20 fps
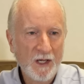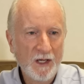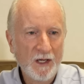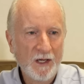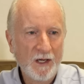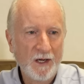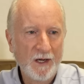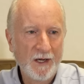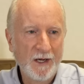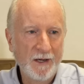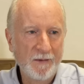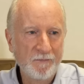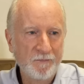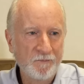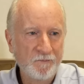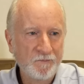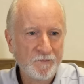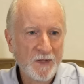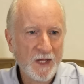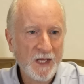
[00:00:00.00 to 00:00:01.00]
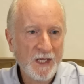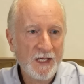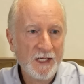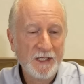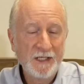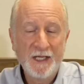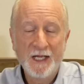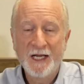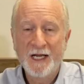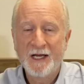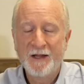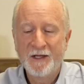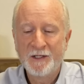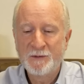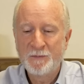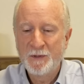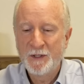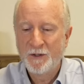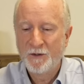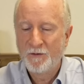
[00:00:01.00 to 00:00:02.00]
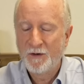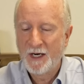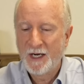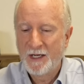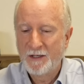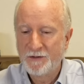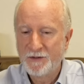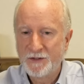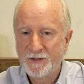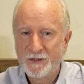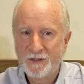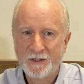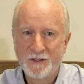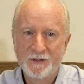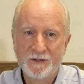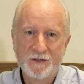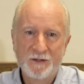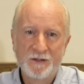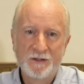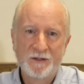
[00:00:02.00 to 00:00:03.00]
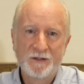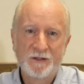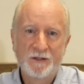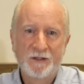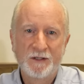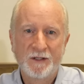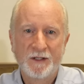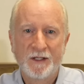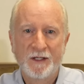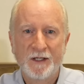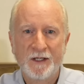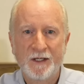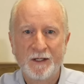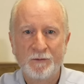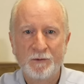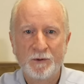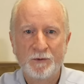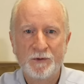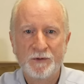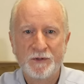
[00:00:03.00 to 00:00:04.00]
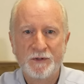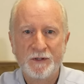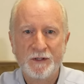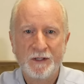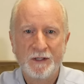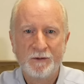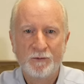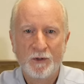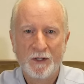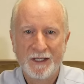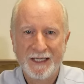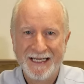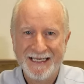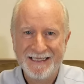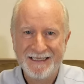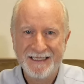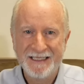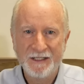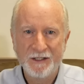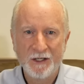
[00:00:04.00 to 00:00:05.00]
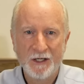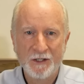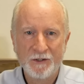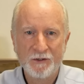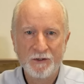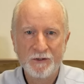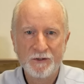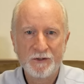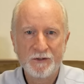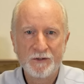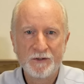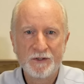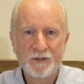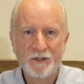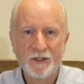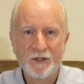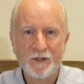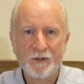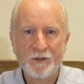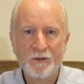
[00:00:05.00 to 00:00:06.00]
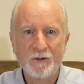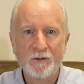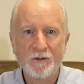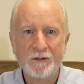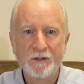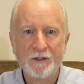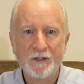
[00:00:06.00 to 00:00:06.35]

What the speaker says: Yeah, that's been around since 1800s or so.